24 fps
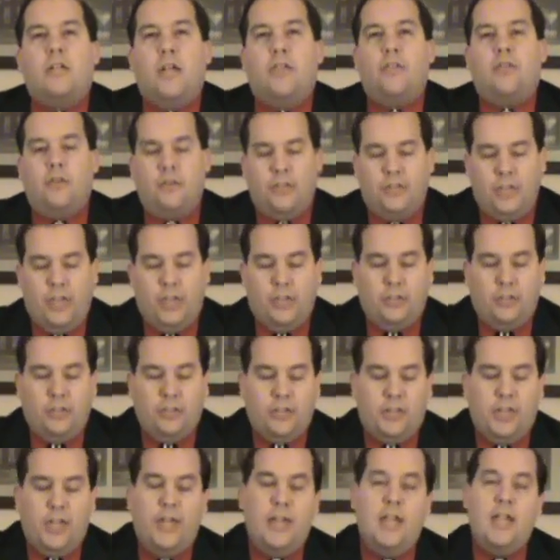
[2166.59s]
I thought it was
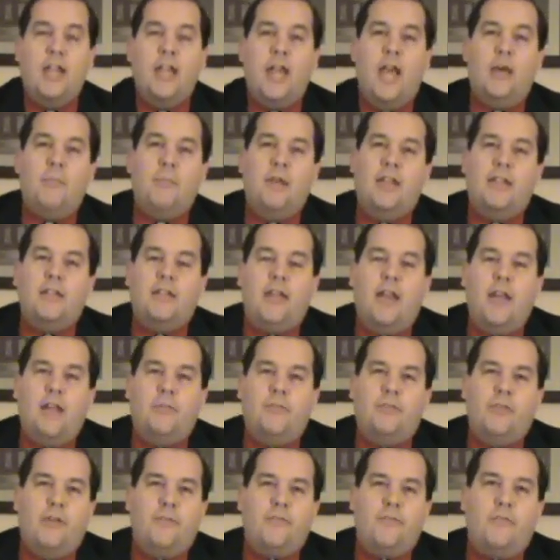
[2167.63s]
interesting how many
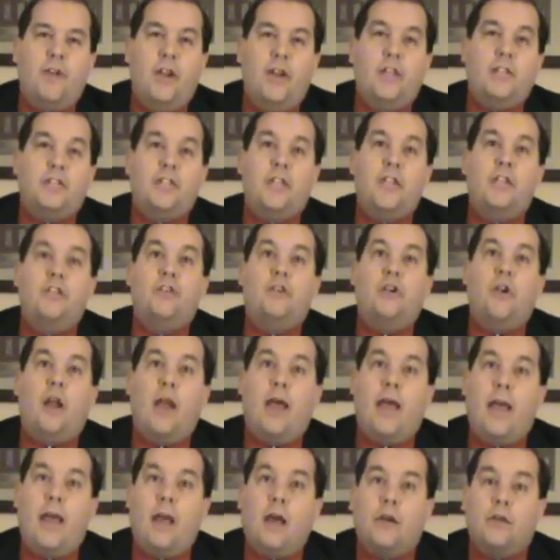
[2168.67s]
times that phrase, in your
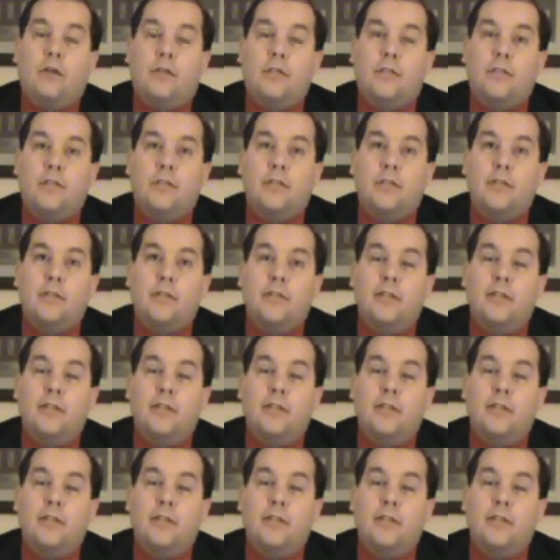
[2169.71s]
house